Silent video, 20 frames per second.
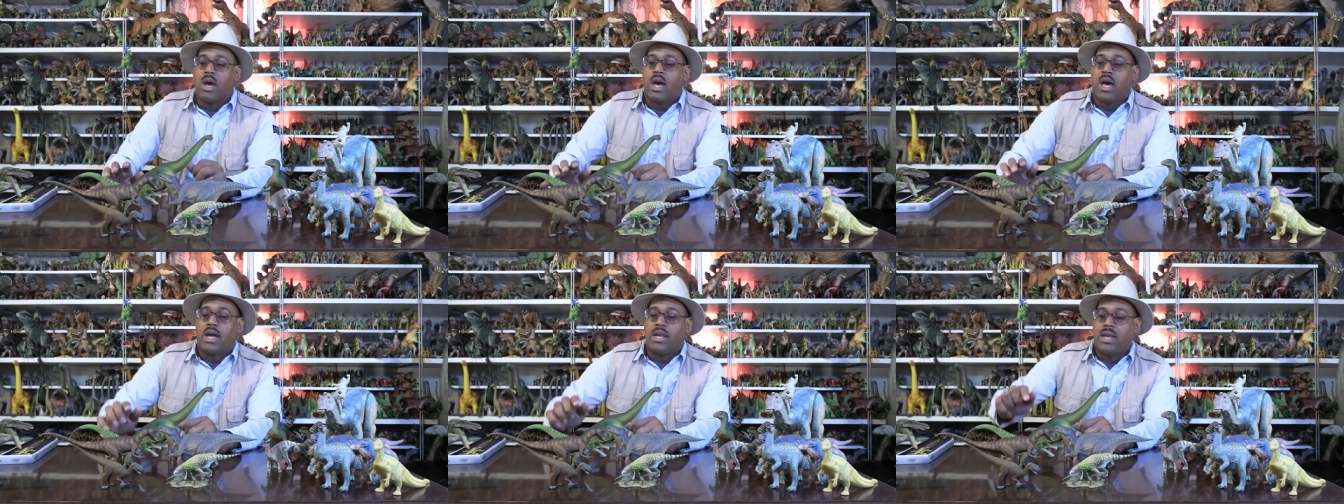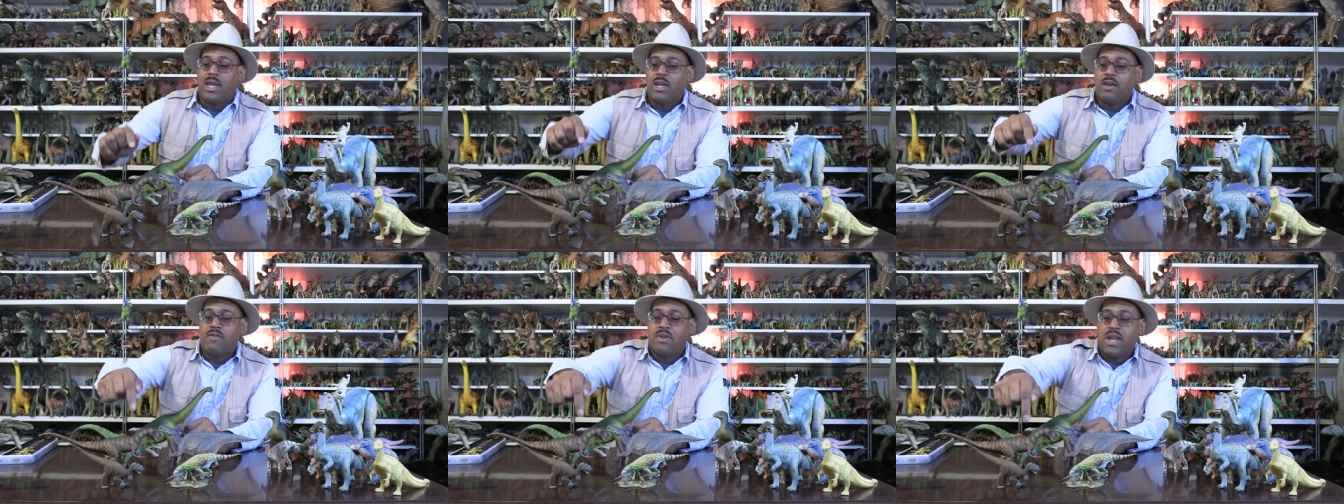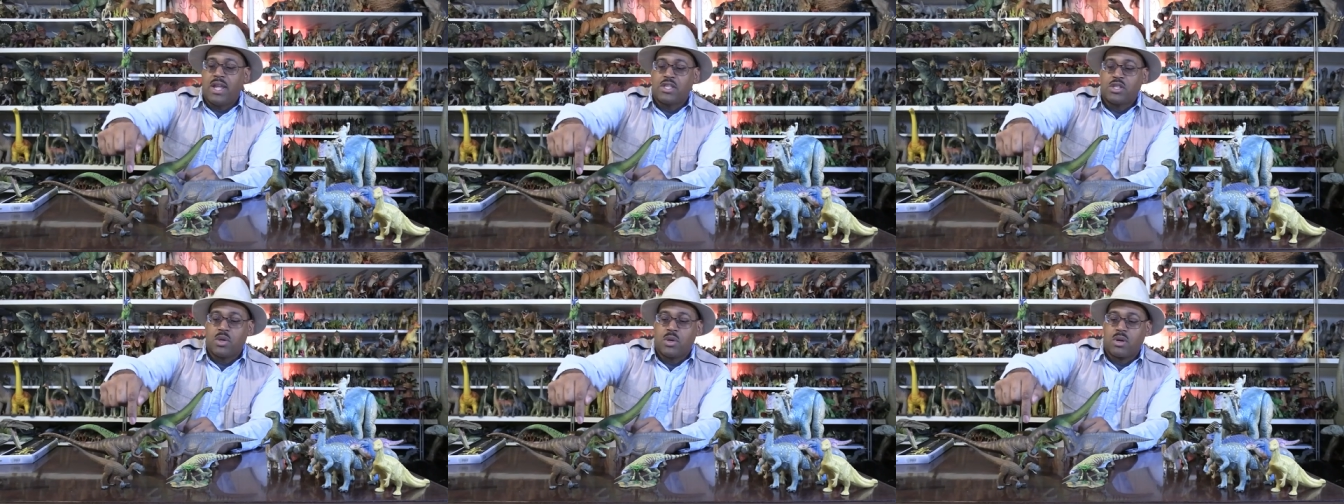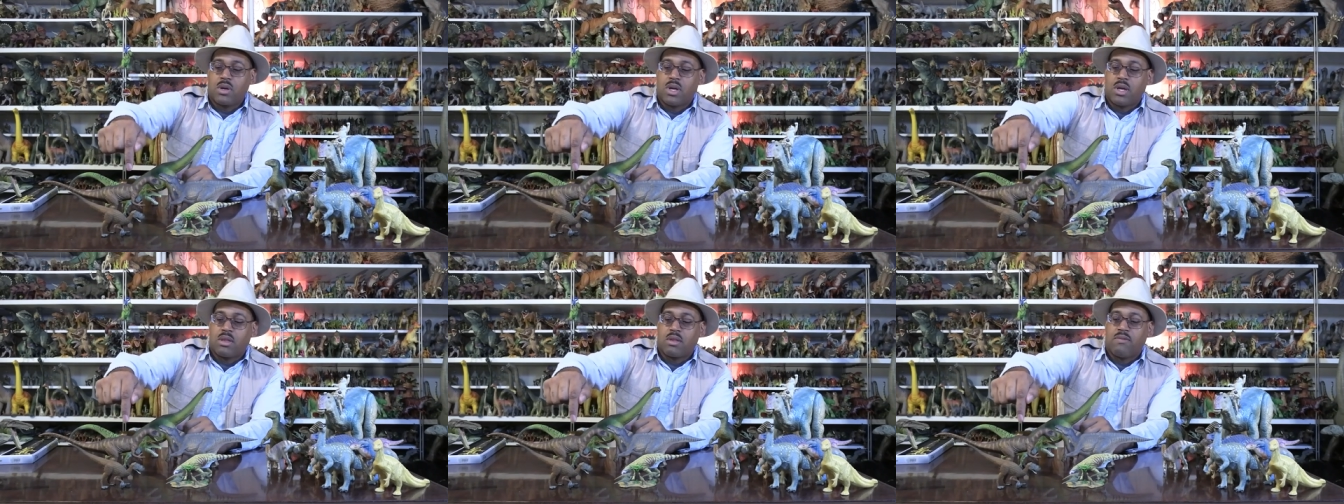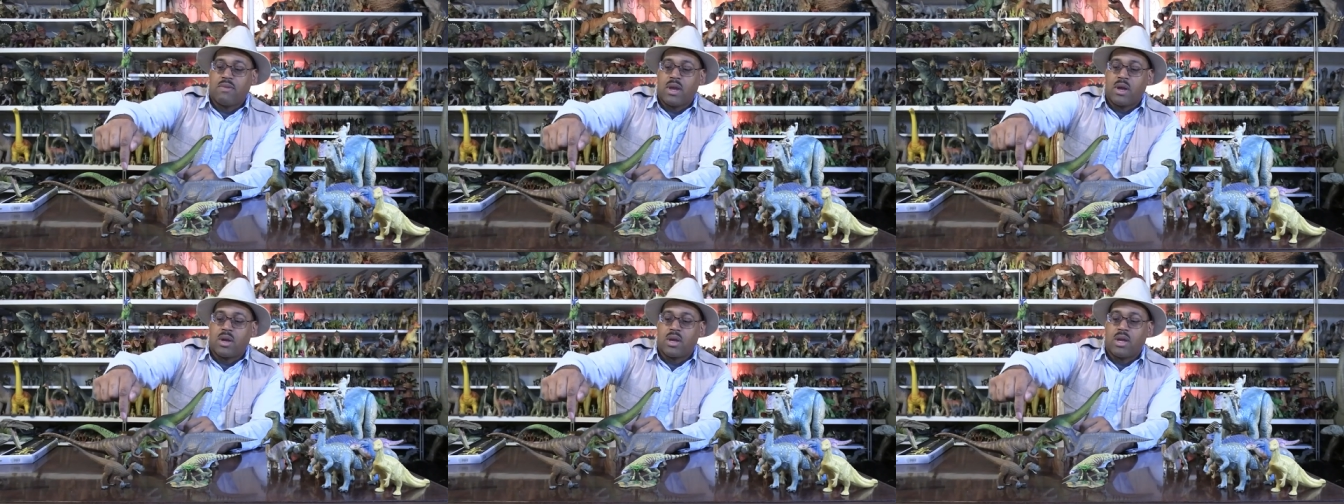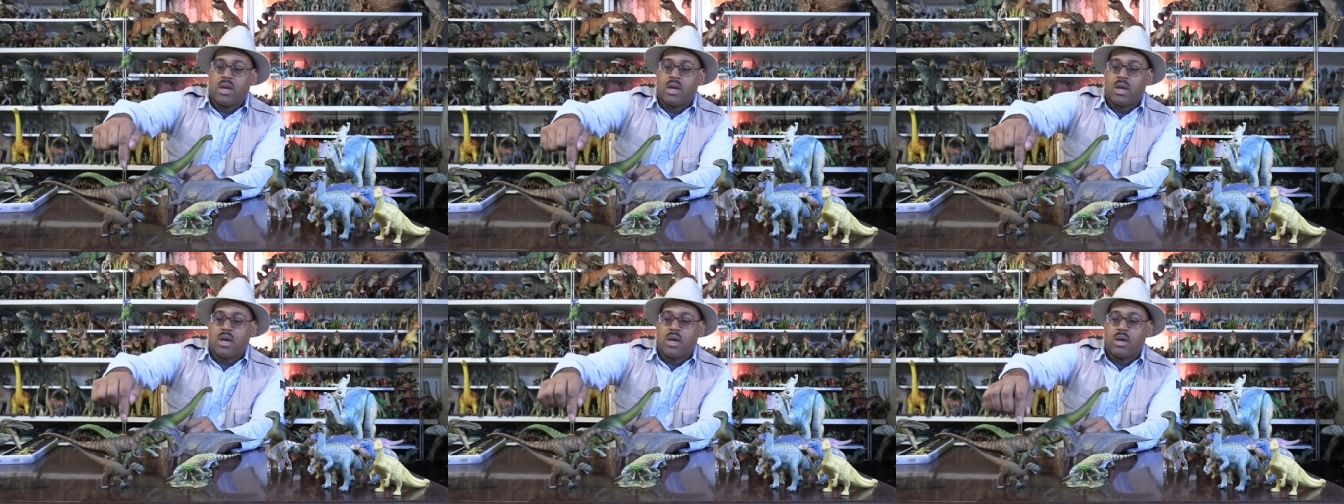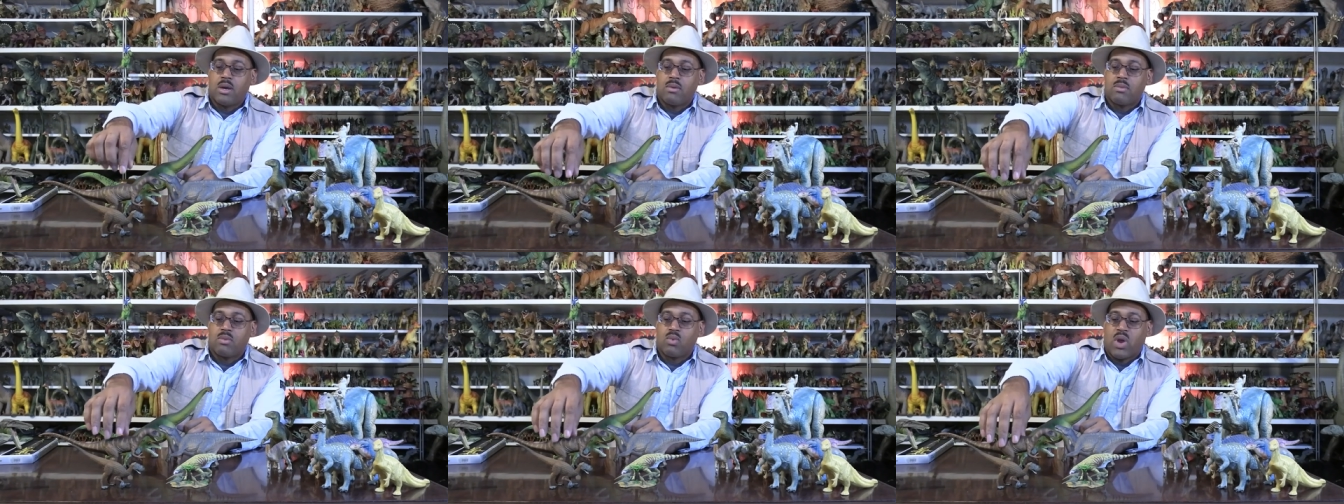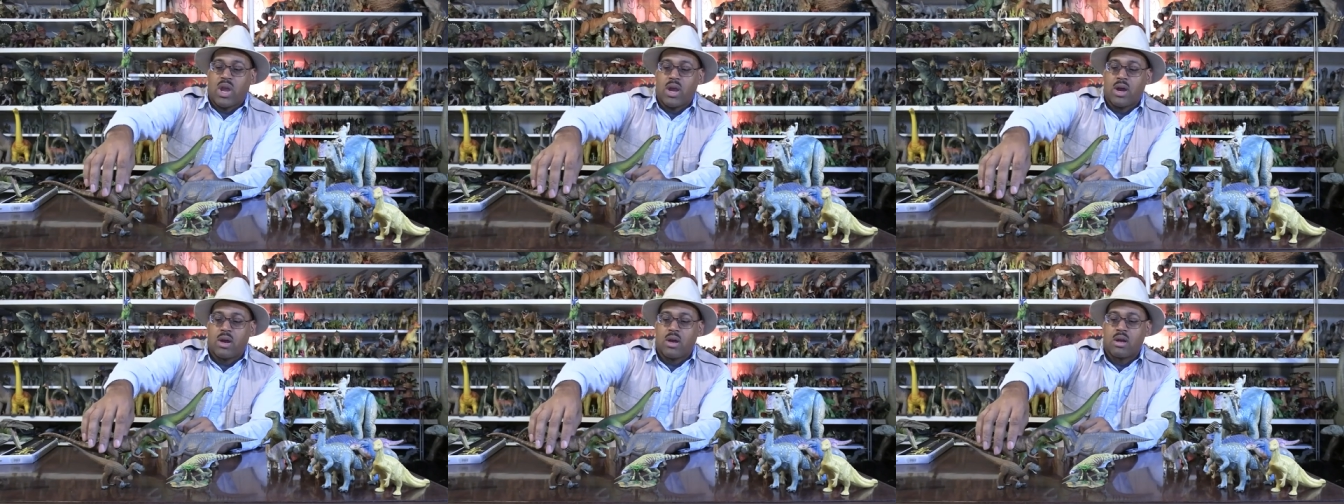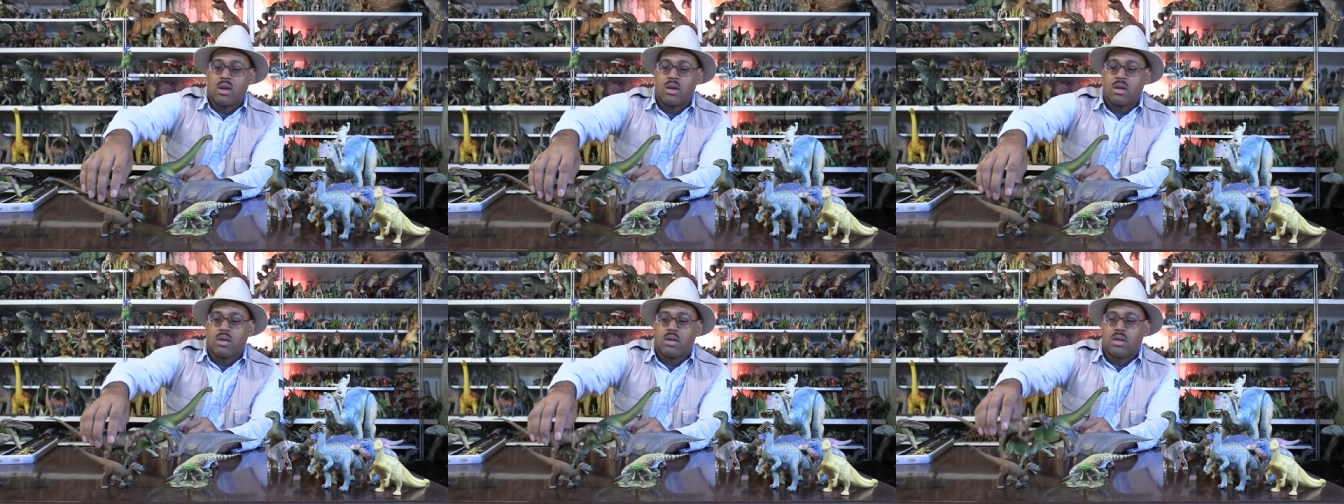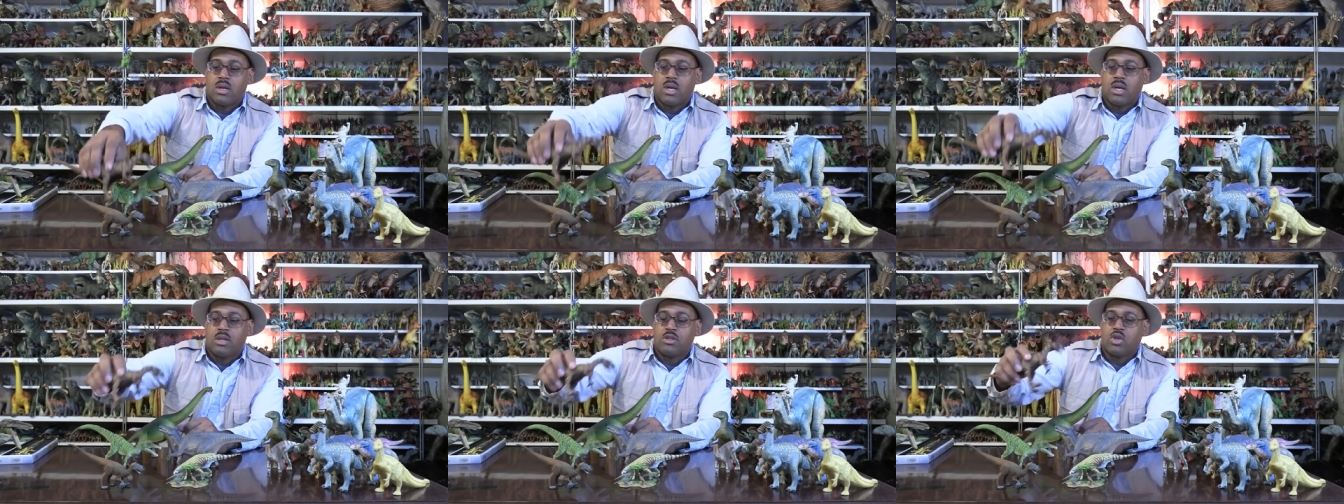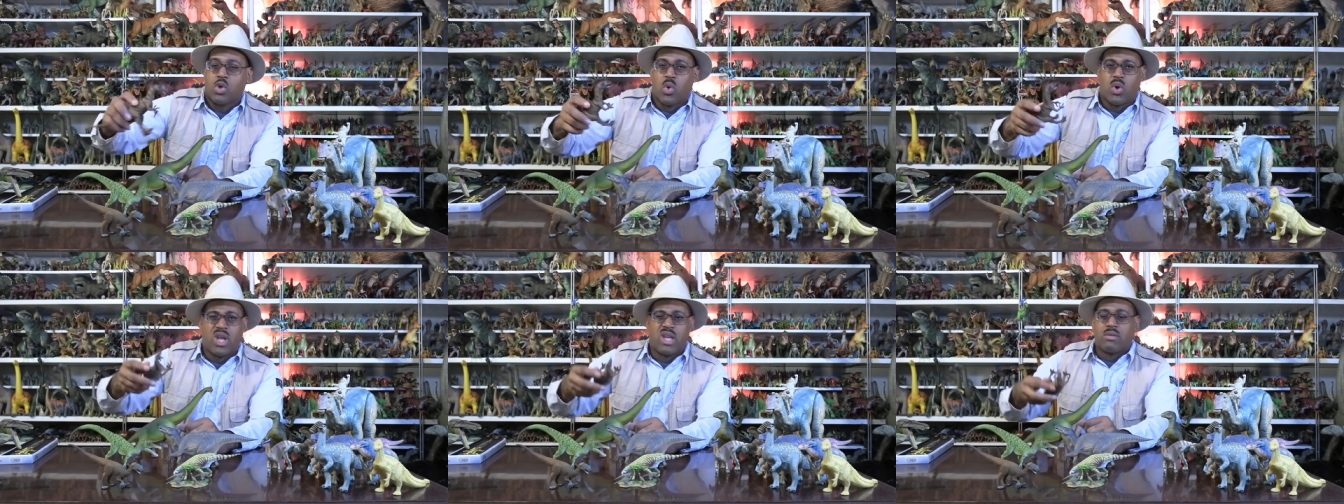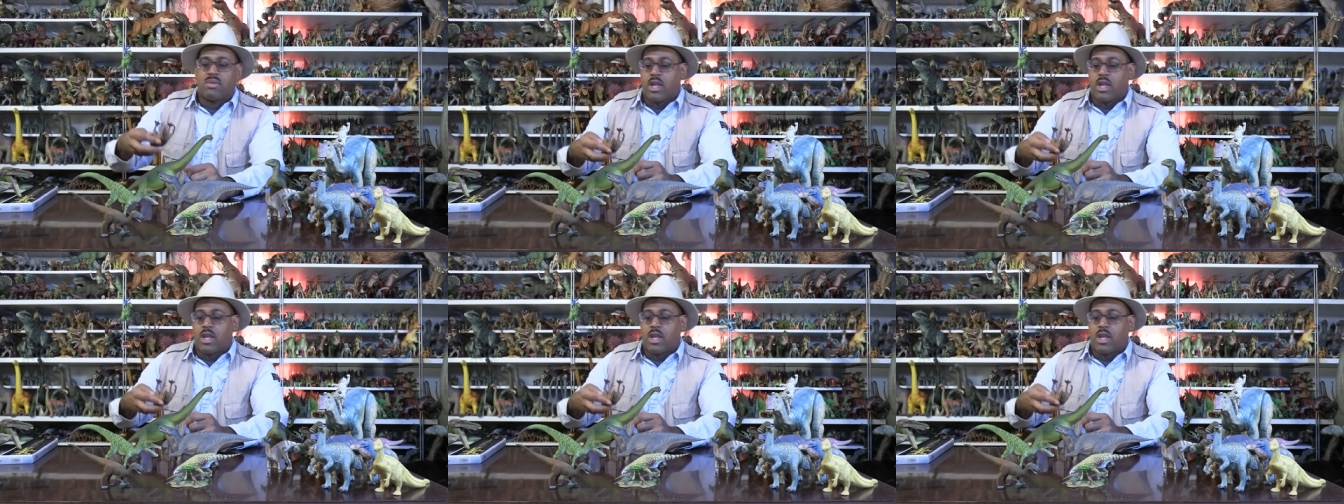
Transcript: Uh, Neovenator is a very uh, rare uh, toy.